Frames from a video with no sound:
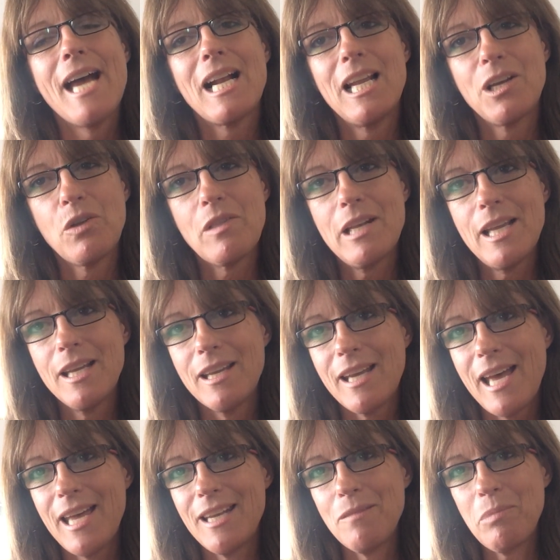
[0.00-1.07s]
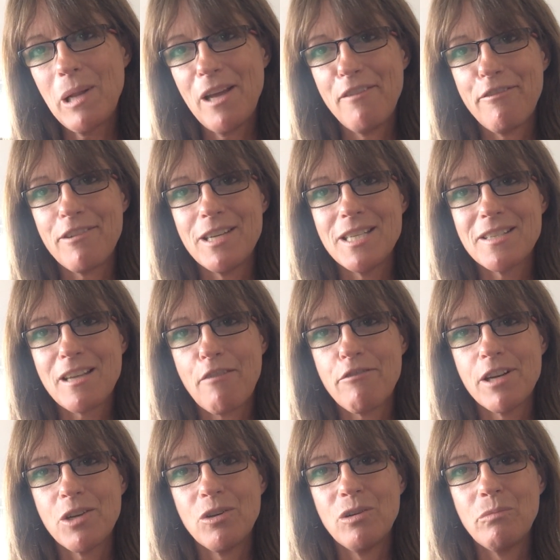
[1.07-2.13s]
click on the link and apply for a
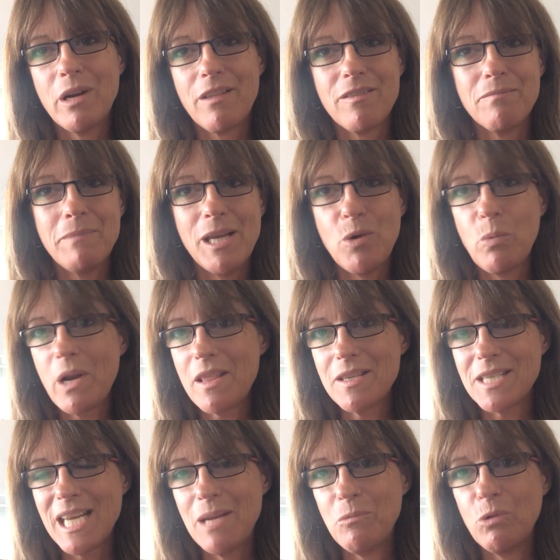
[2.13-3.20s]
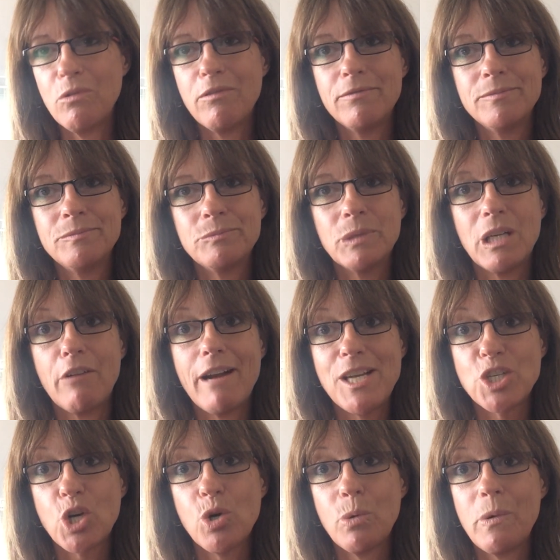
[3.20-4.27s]
discovery call. Me or one of the team will
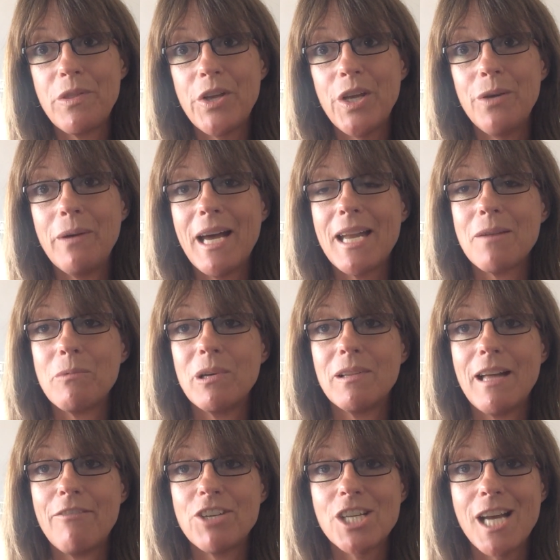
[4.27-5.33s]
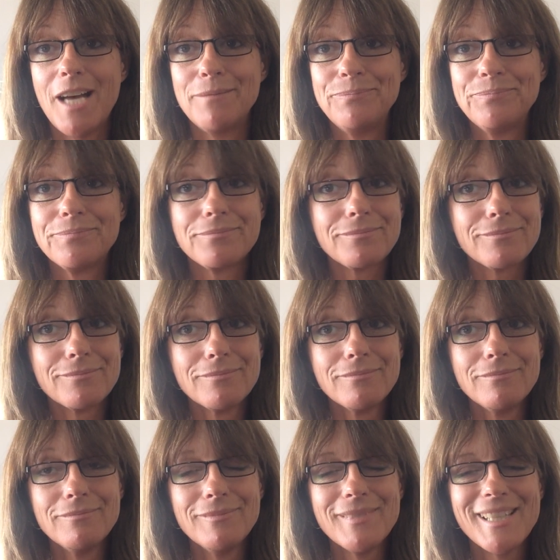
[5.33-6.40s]
arrange a call with you and we'll have a chat.
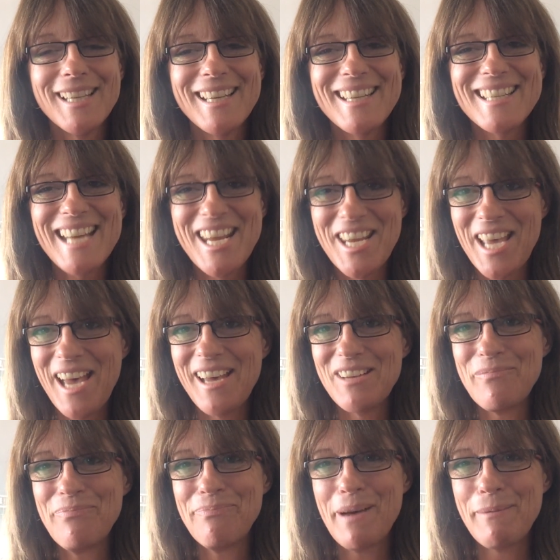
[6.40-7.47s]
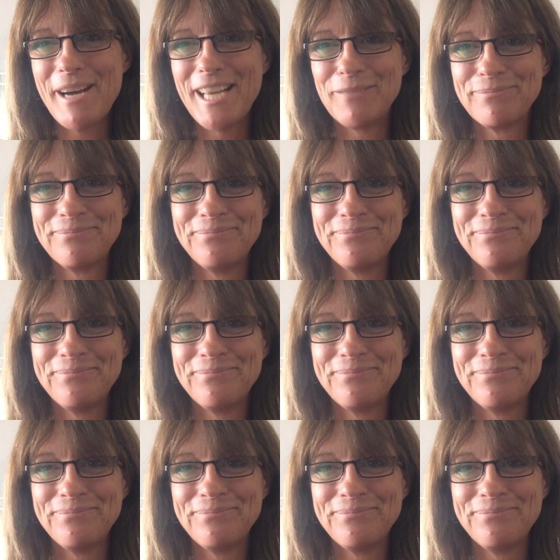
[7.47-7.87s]
Take care. Bye bye.